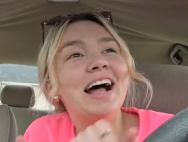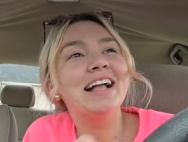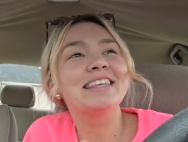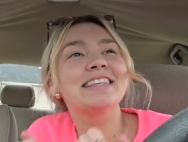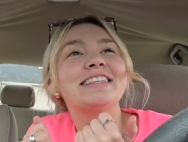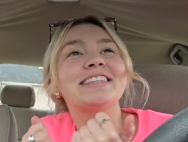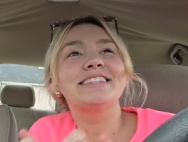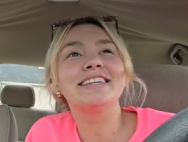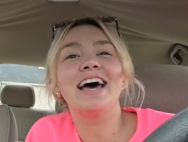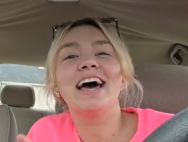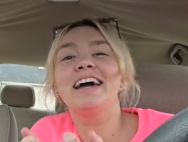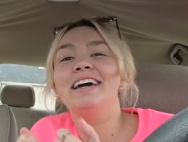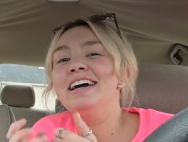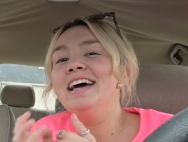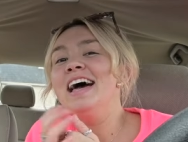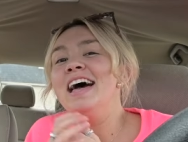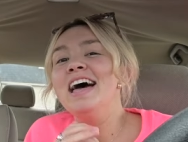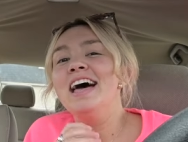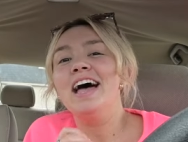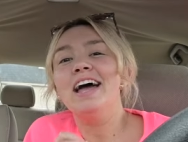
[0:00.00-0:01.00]
end of the day.
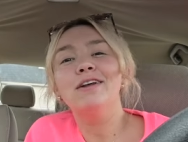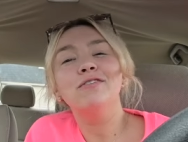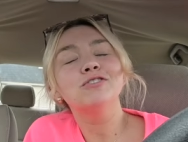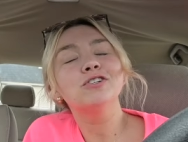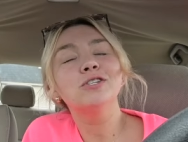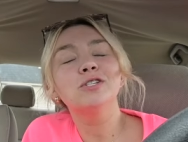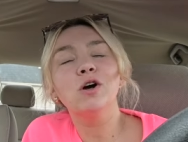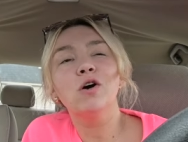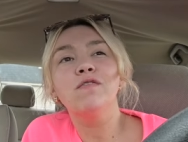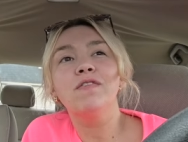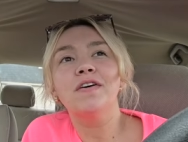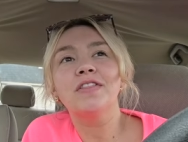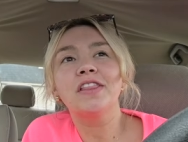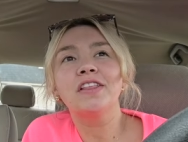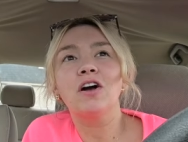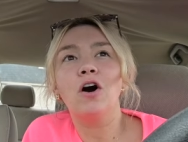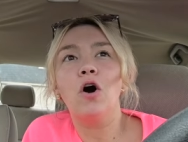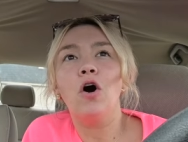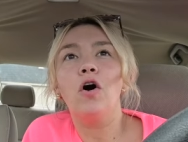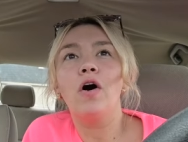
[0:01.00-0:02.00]
And it was just so fun. They
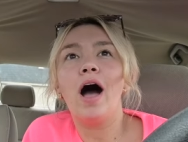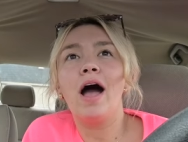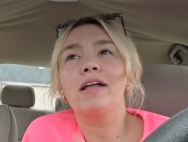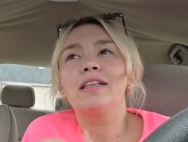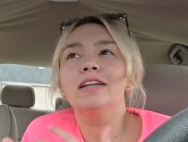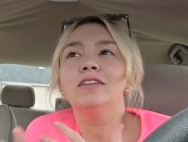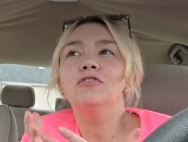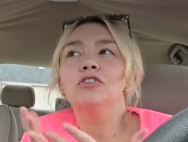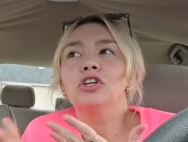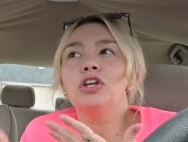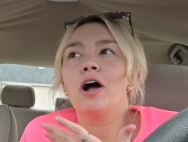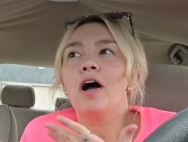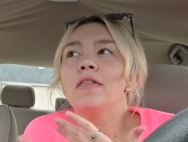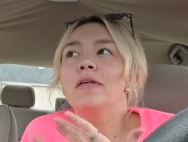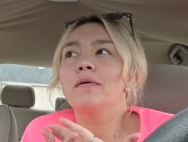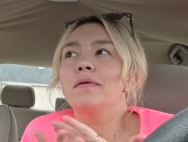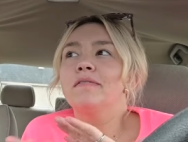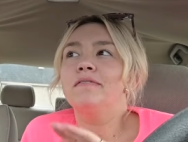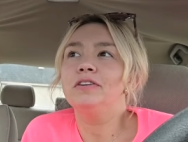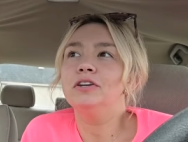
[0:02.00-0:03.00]
all, I didn't really know how they
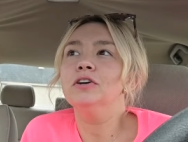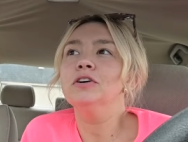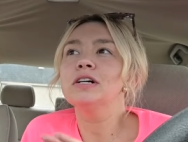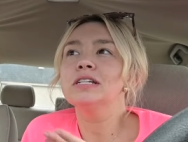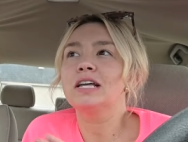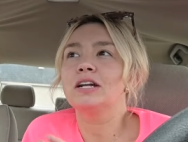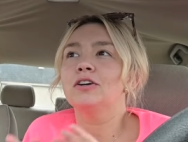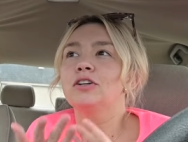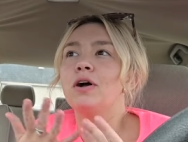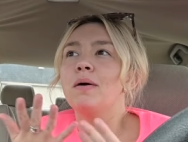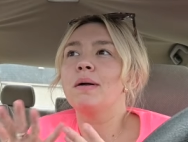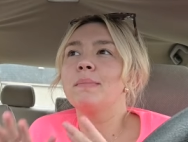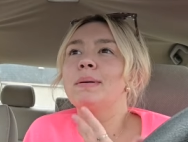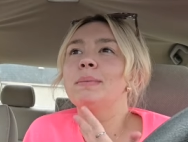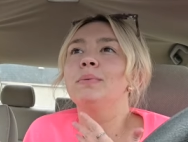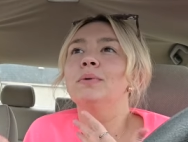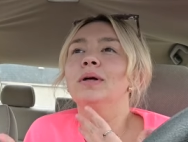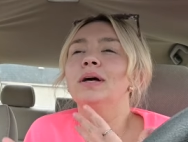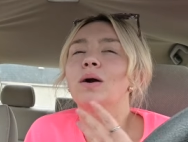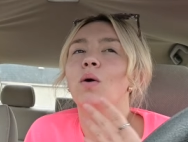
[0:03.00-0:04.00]
would feel because I don't know how many
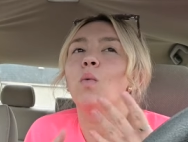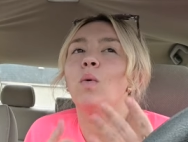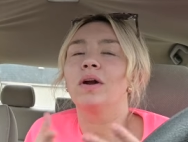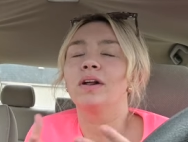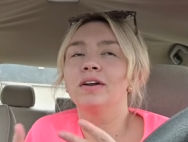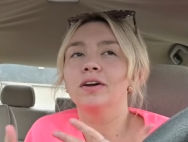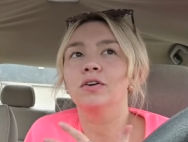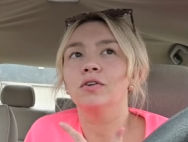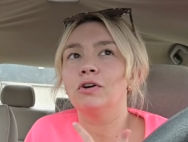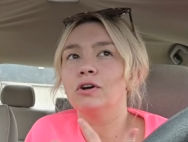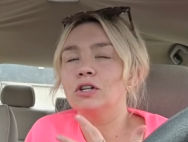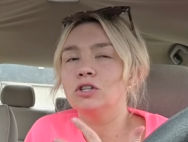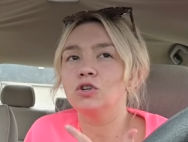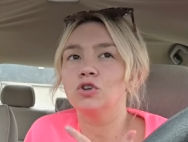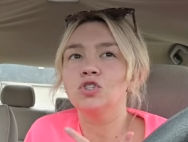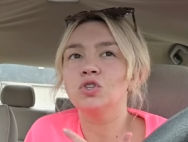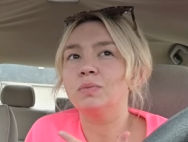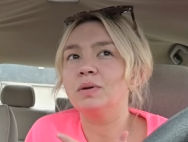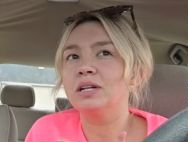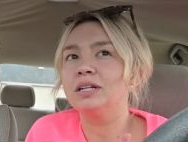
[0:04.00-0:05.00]
people like wanted a career in
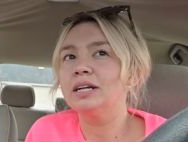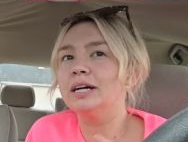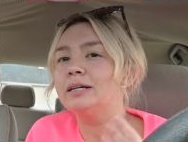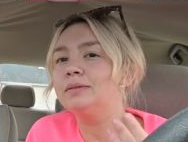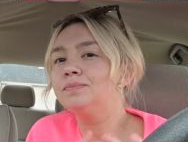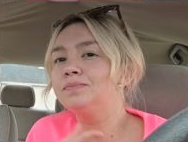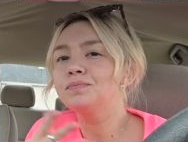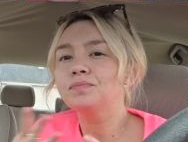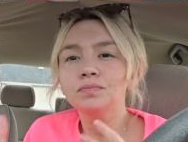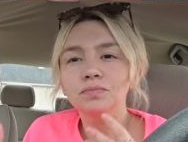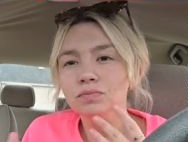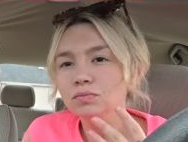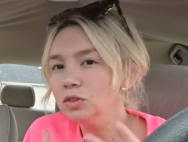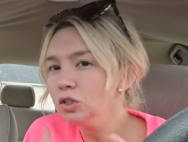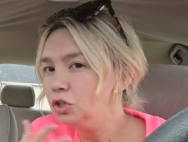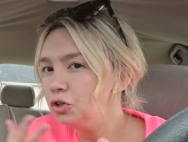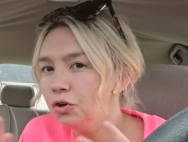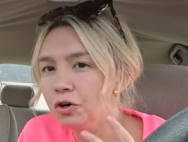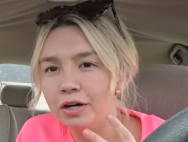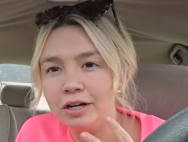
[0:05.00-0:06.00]
social media
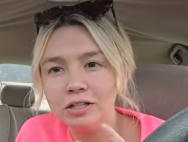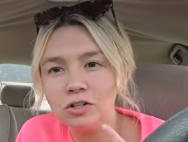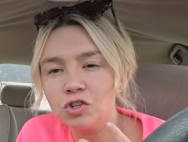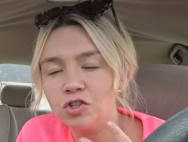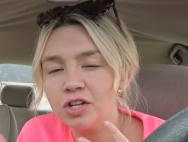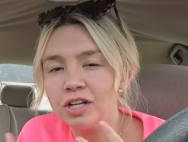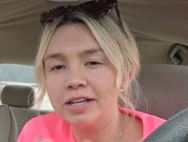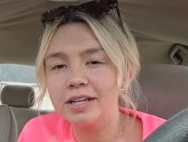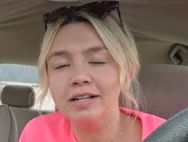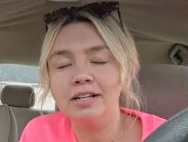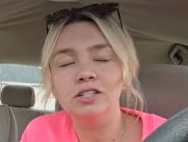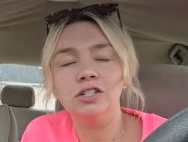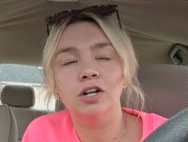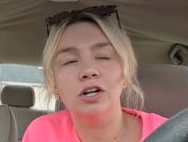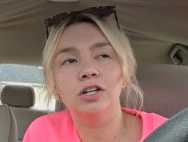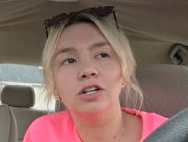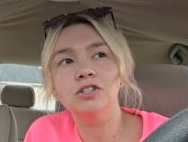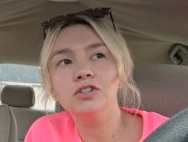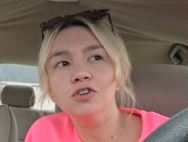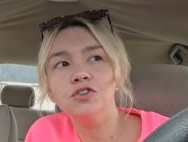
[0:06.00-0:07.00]
are interested in getting
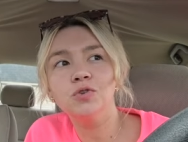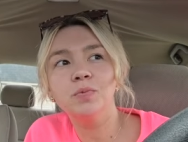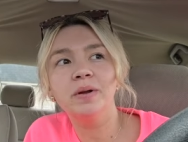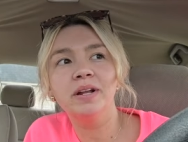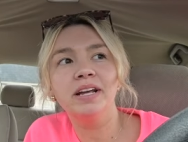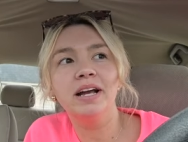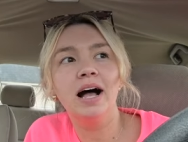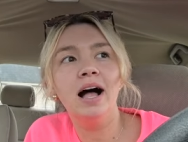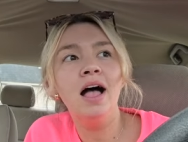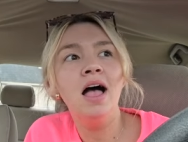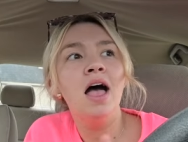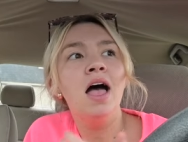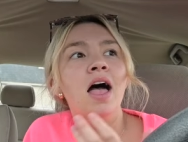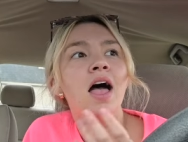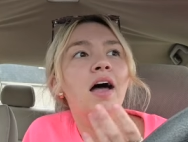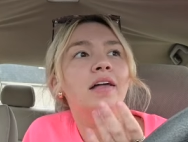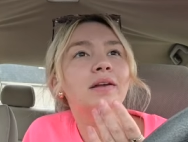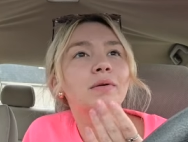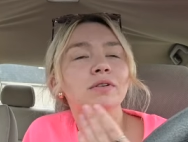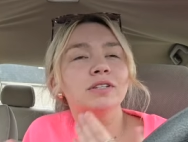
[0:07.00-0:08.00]
started on social media
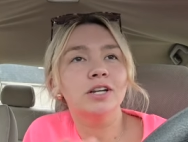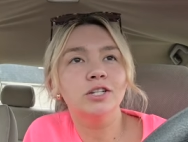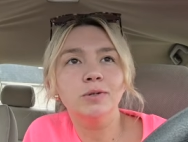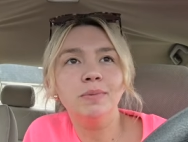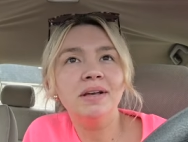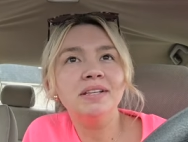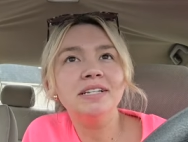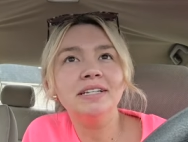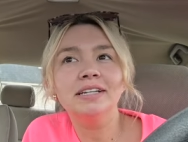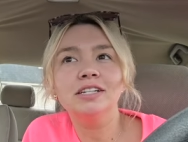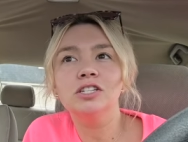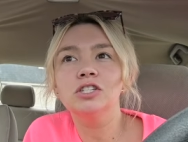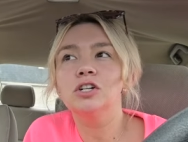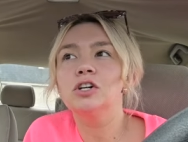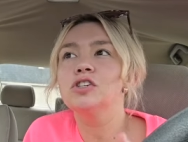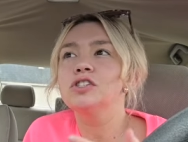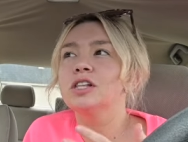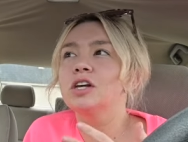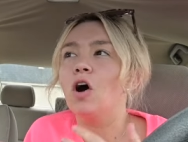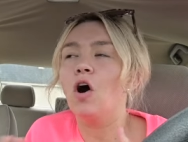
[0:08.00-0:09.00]
and they were such amazing
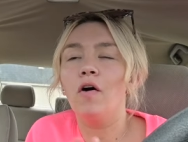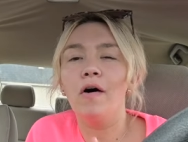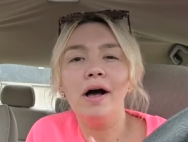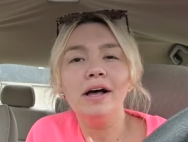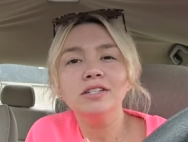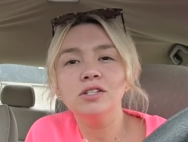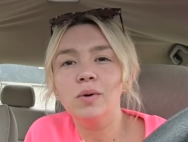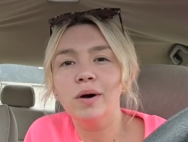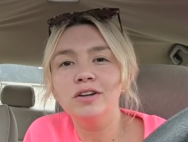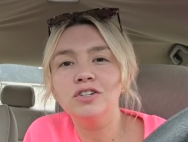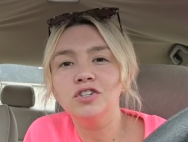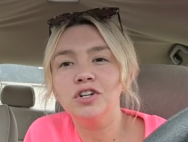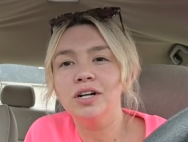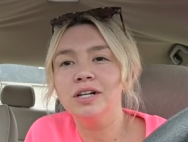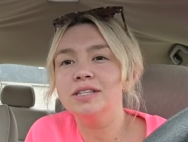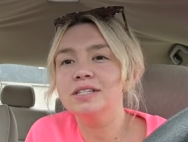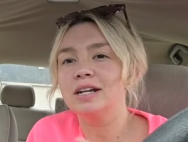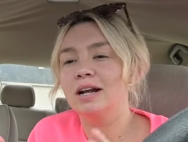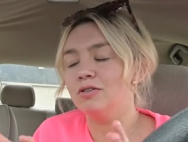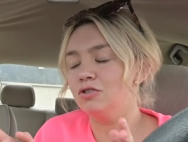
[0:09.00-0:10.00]
listeners and they all asked
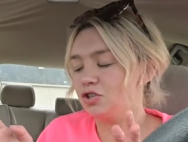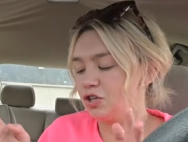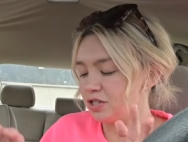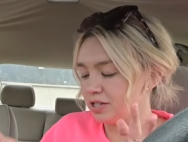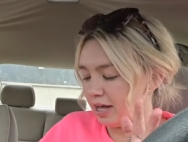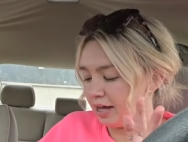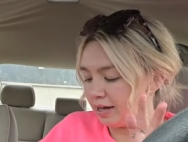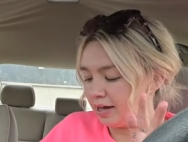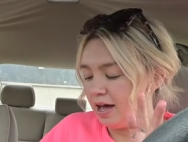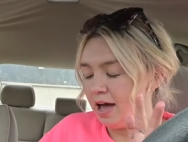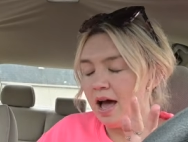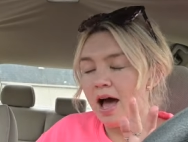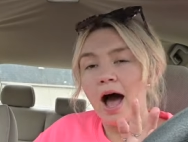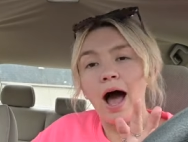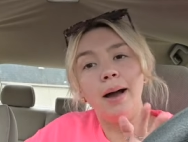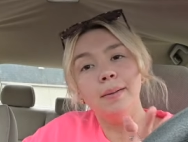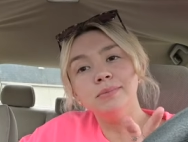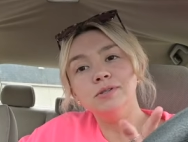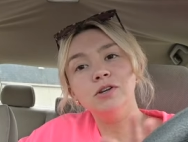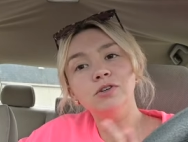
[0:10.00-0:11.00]
questions and I was just like
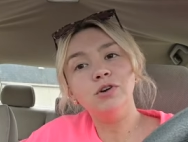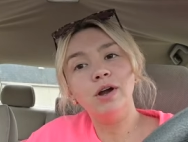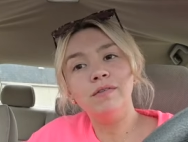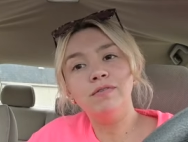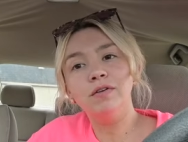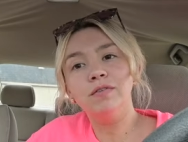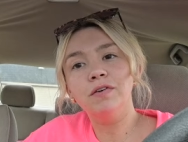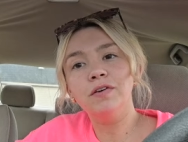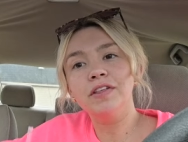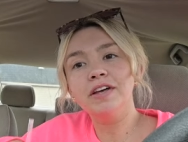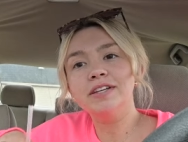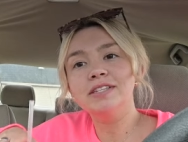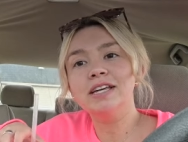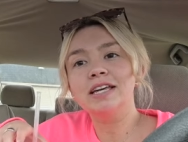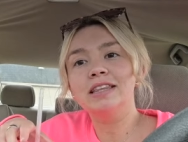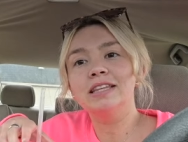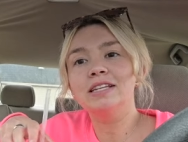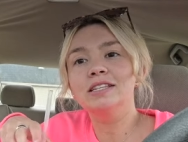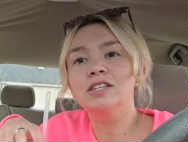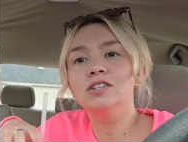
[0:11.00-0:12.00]
I'm so grateful for this
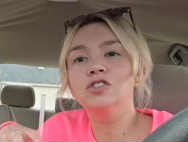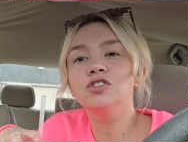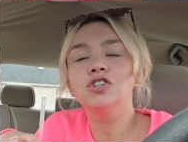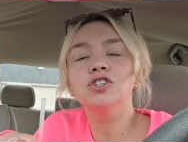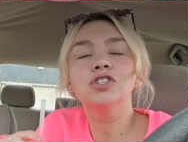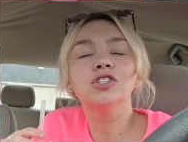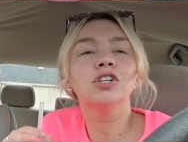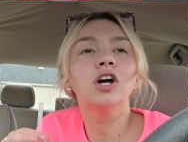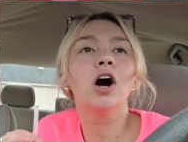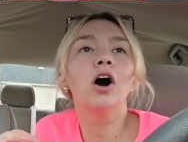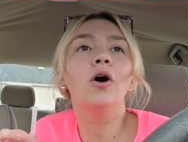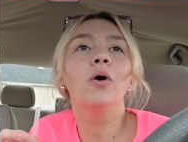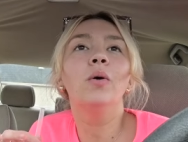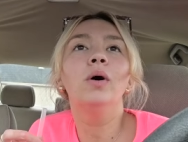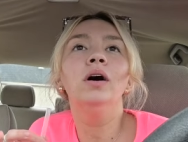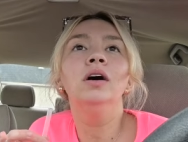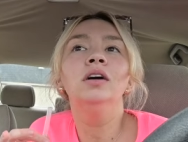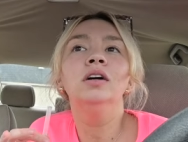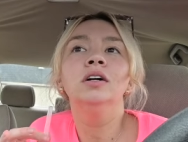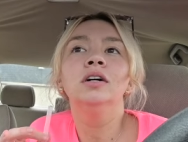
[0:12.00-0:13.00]
like this is just so